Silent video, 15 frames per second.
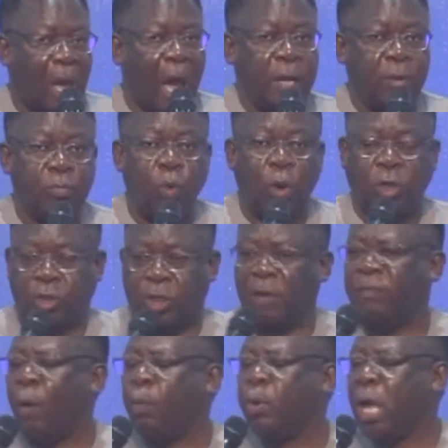And
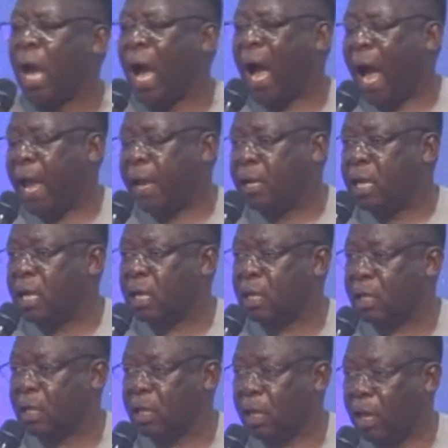whatever we are hiding,
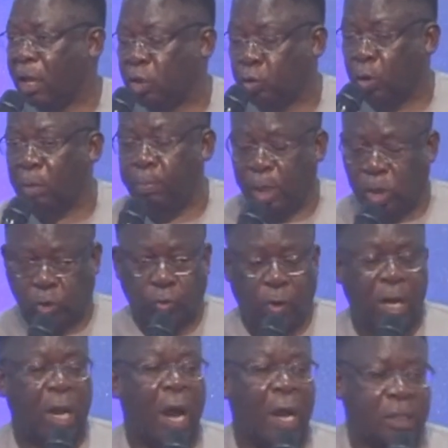it will
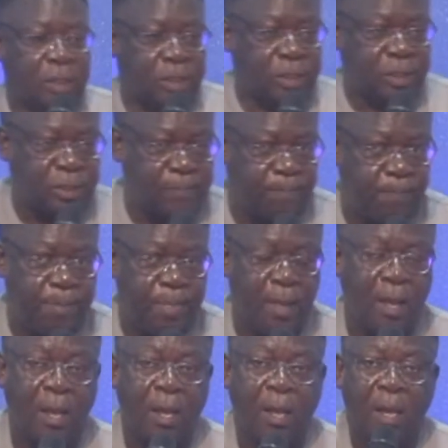betray us.
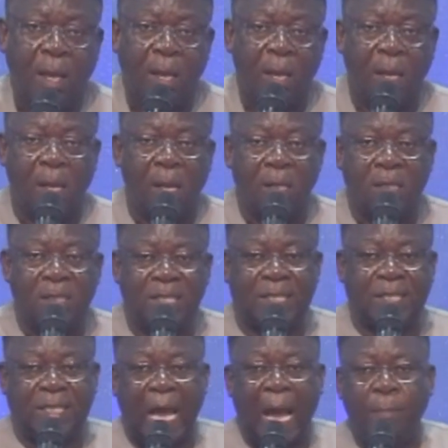
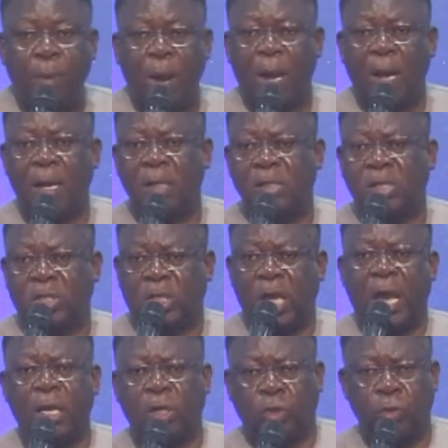Samuel
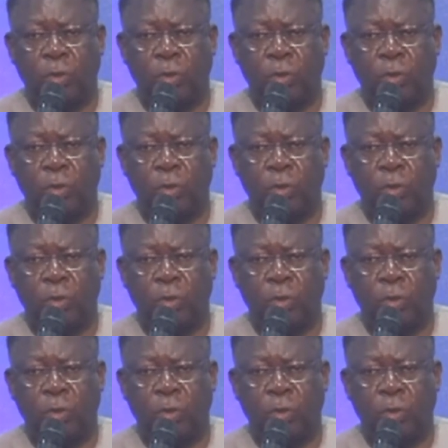said